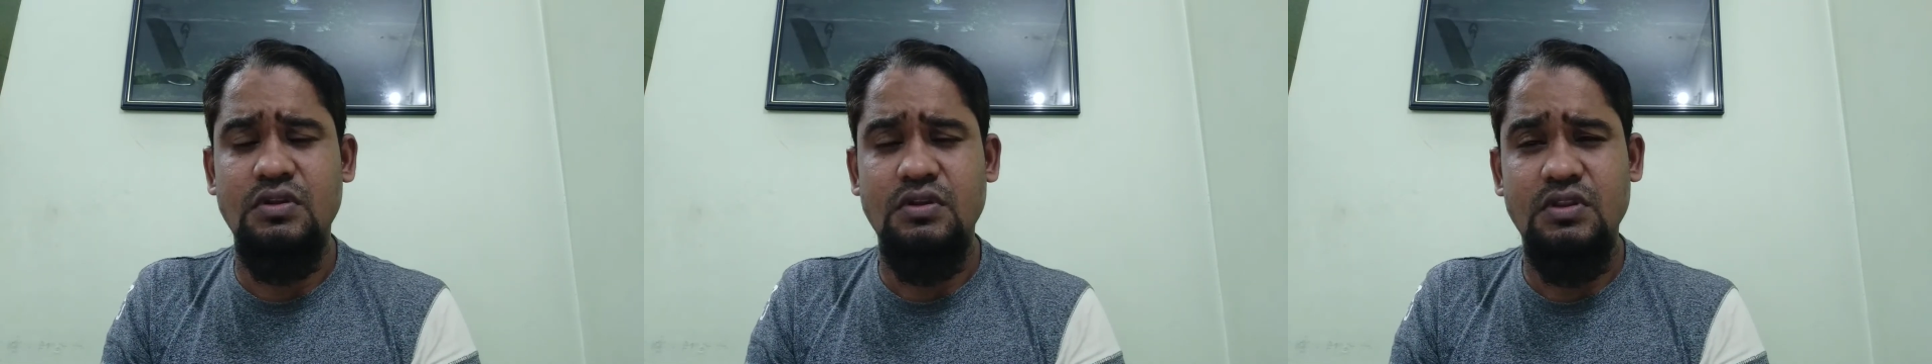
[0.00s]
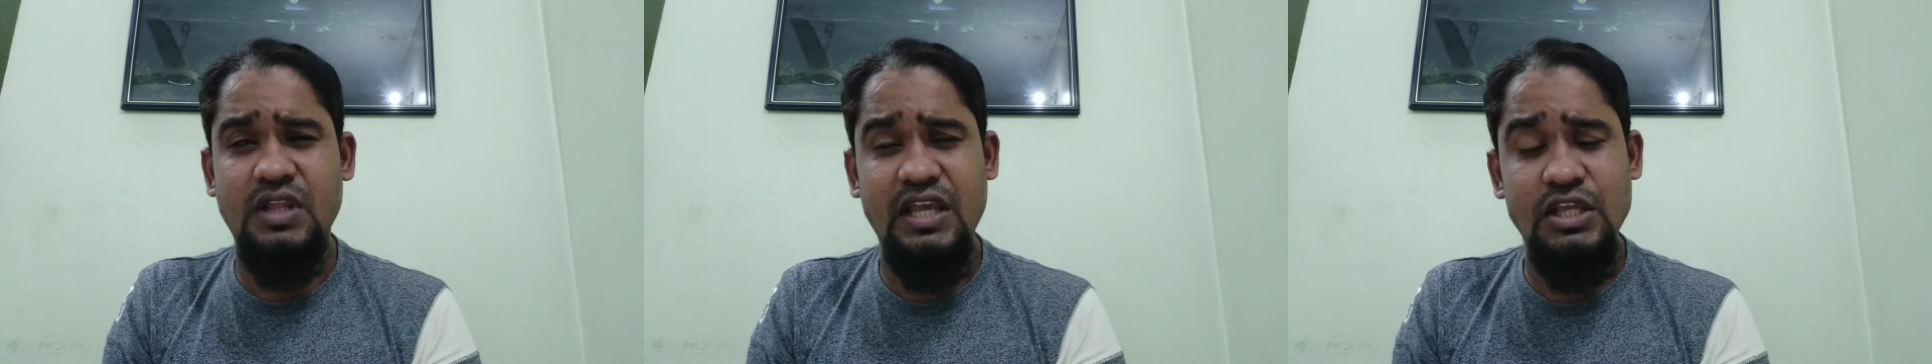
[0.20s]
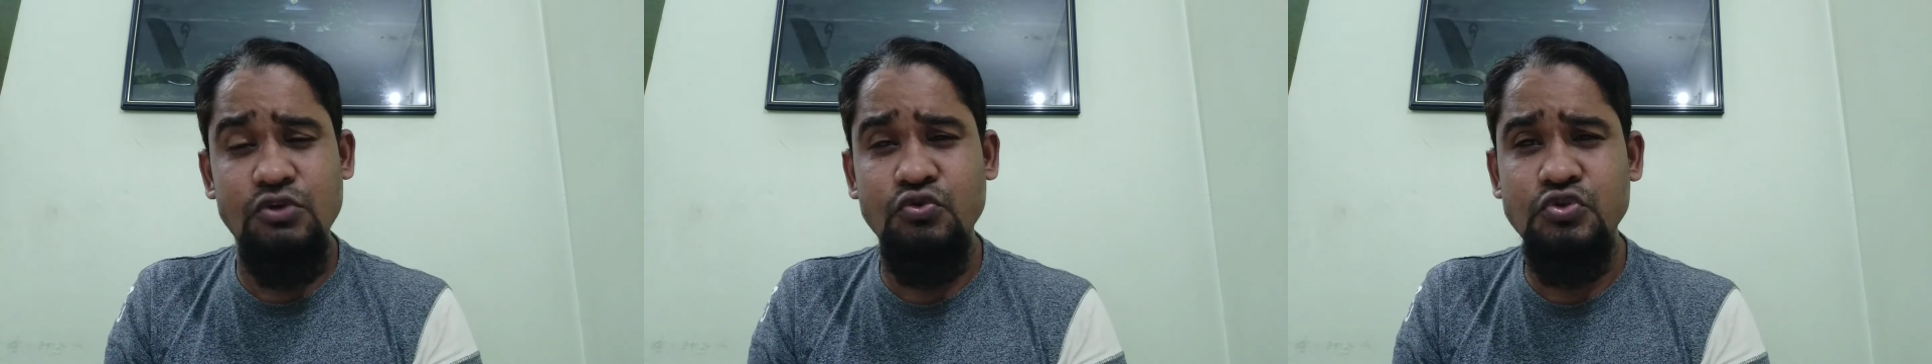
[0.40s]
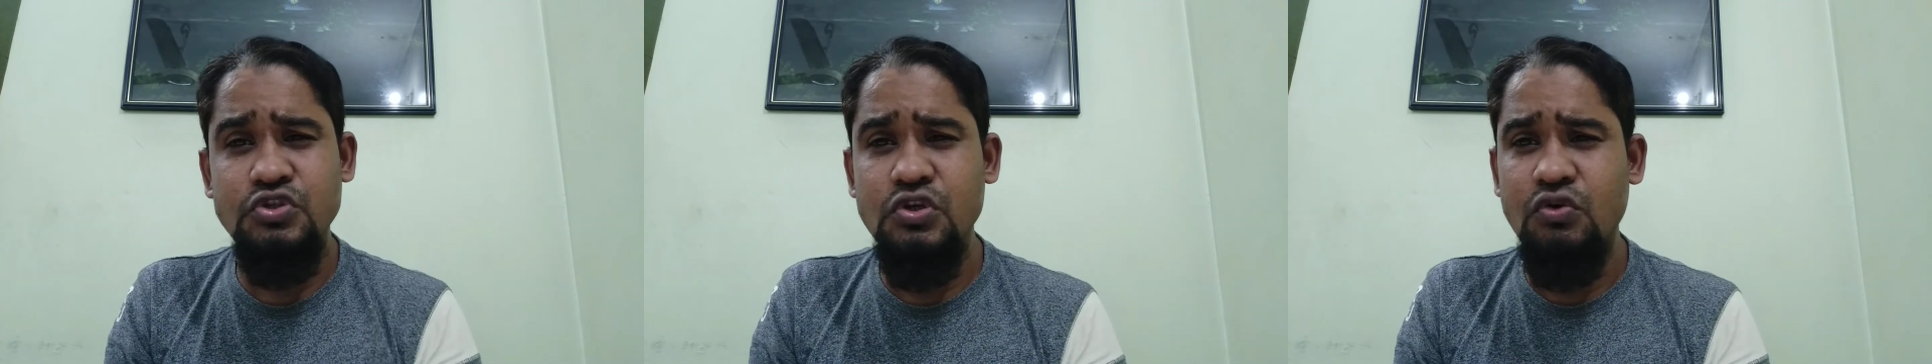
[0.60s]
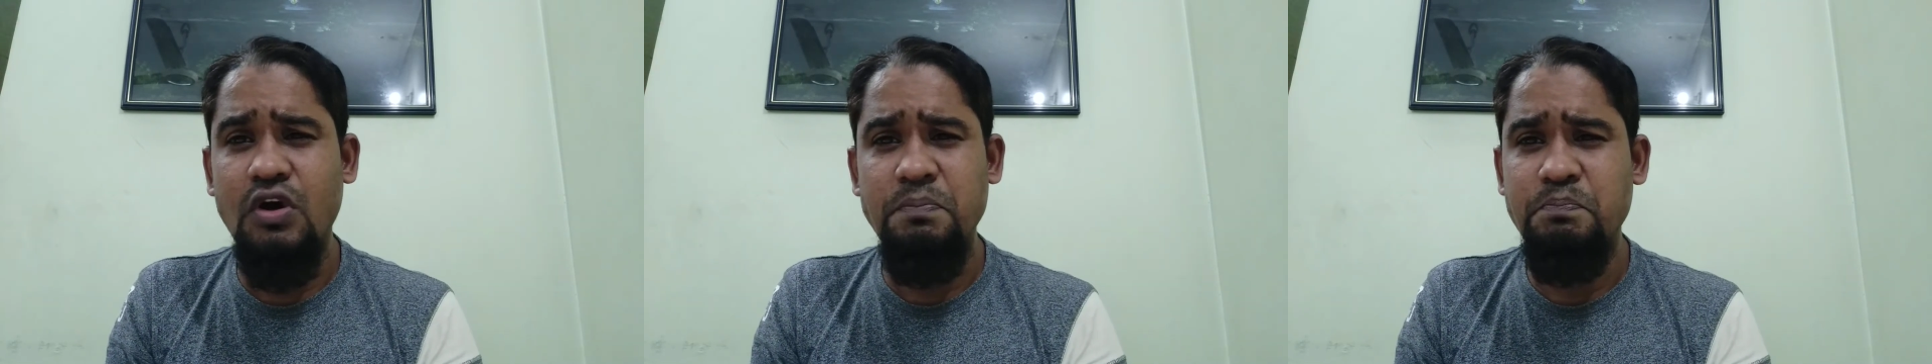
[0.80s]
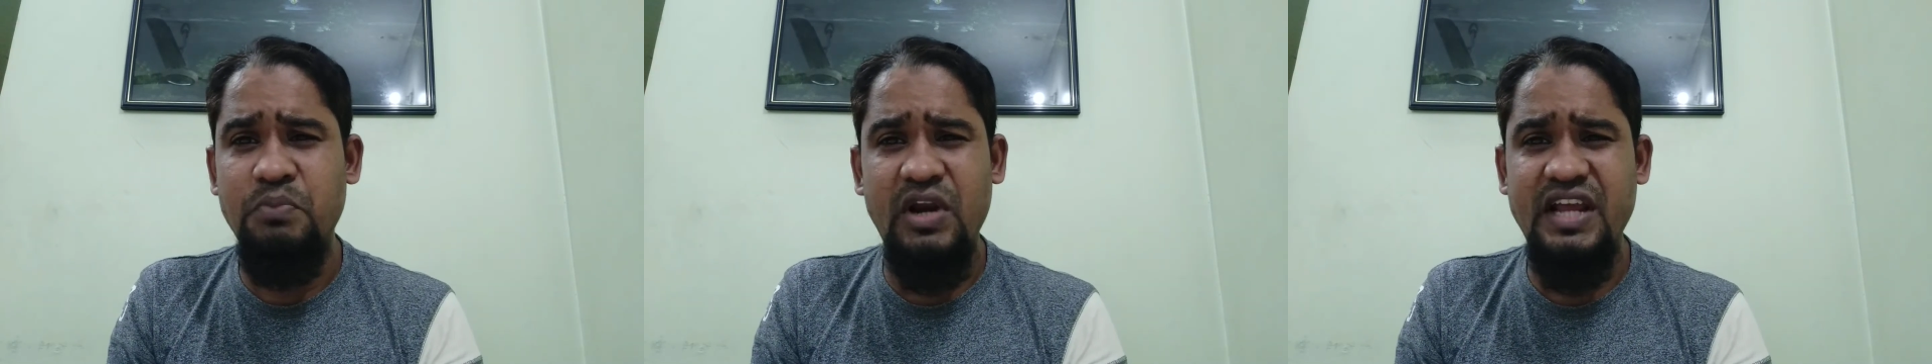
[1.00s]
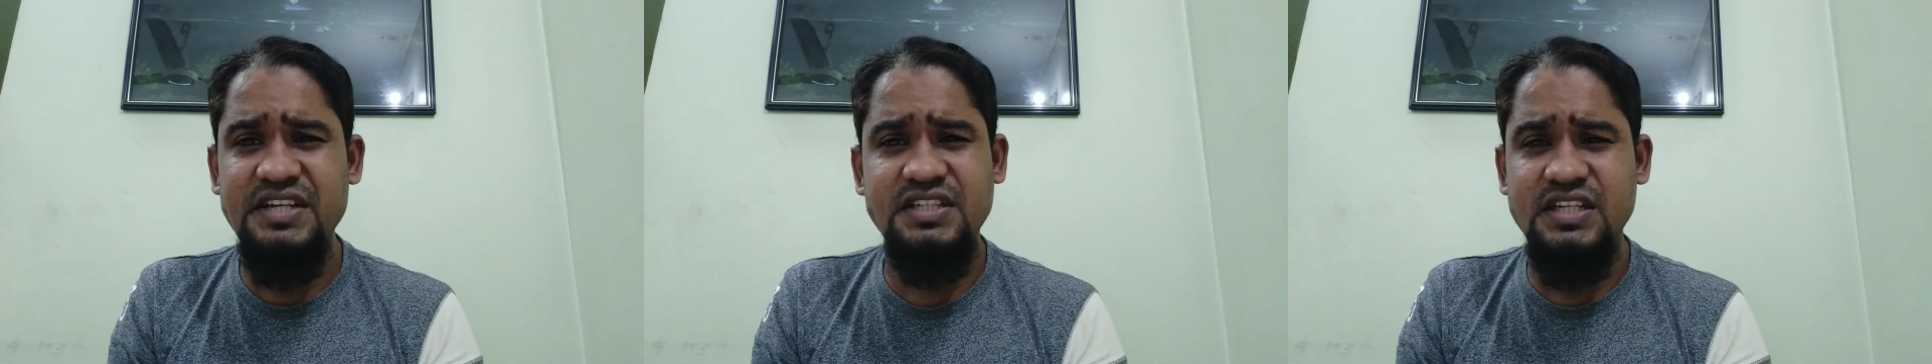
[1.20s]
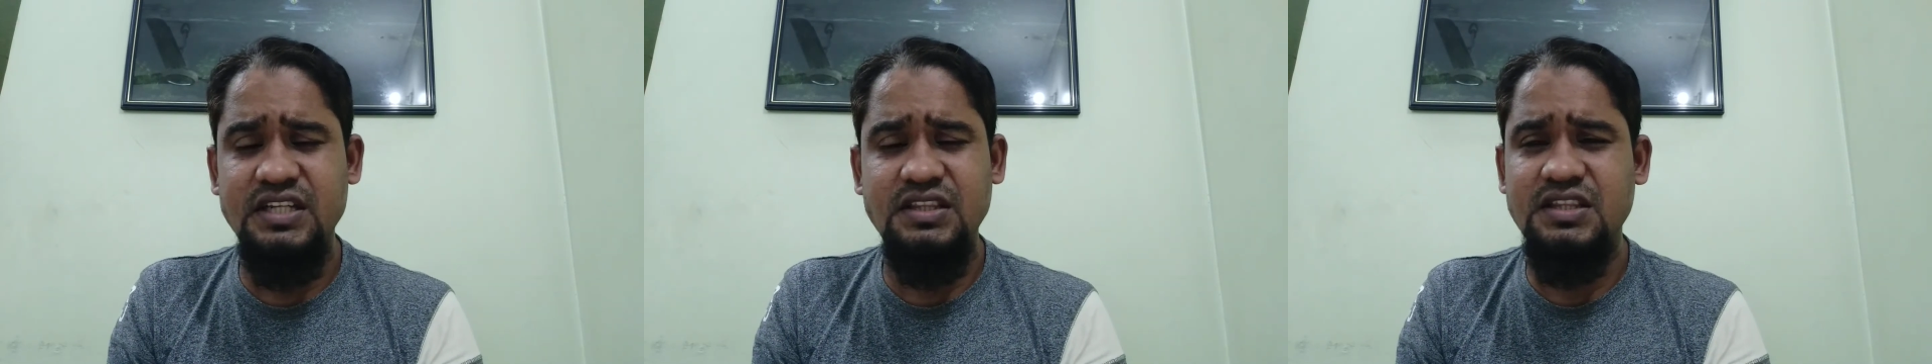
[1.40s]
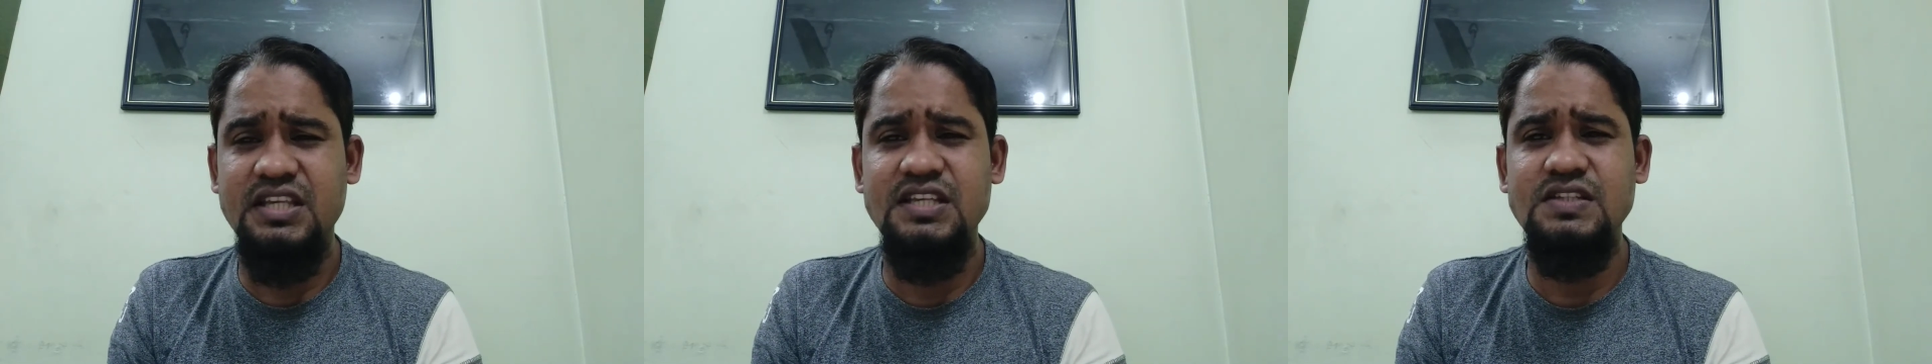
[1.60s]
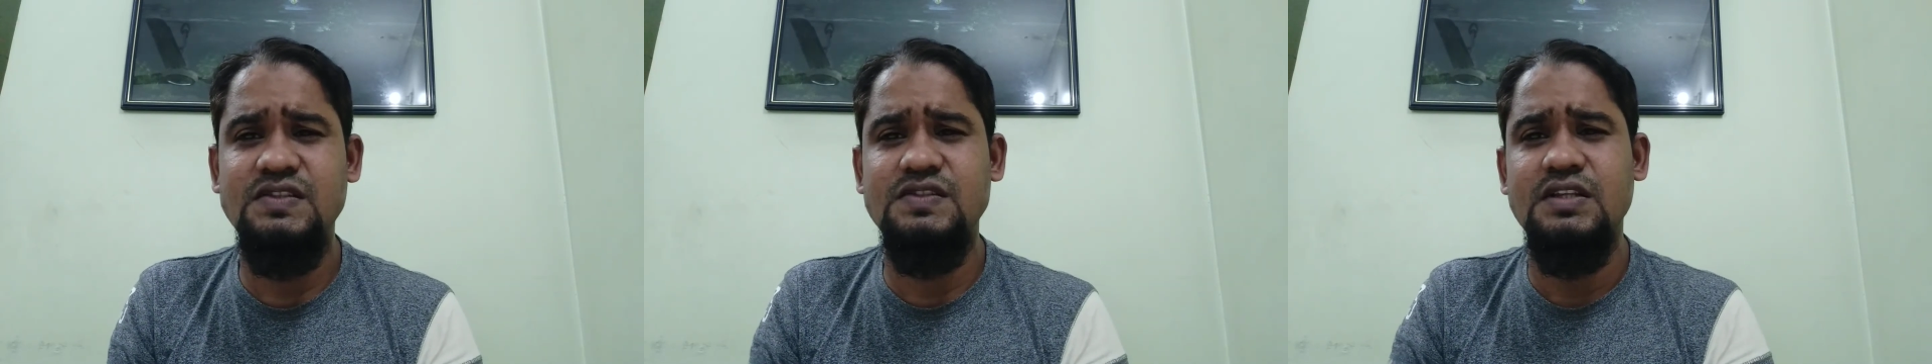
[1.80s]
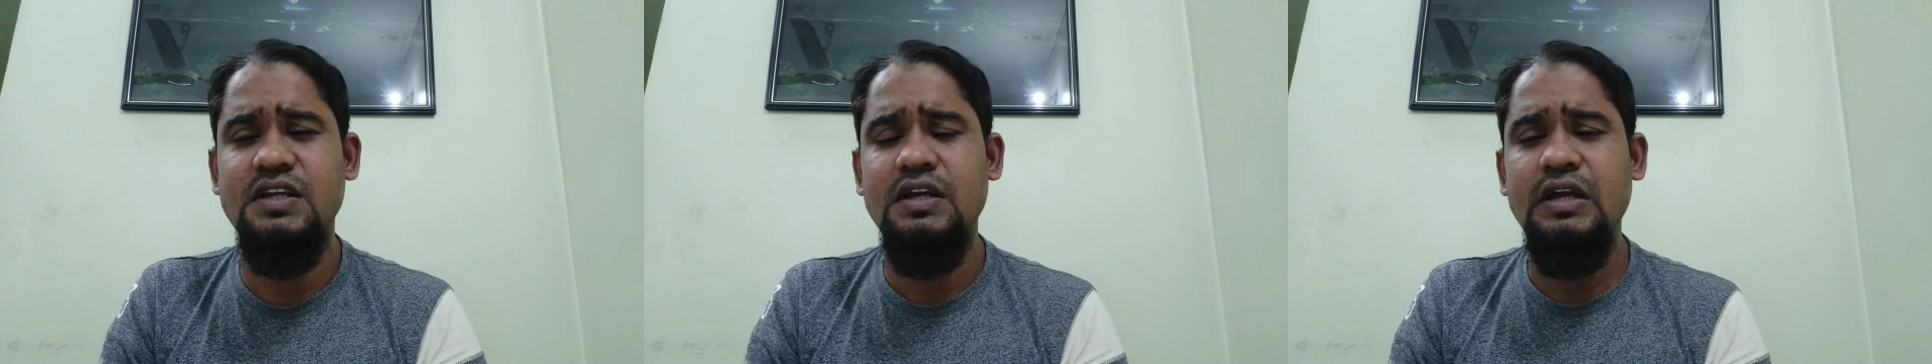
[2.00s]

the using of plastic things,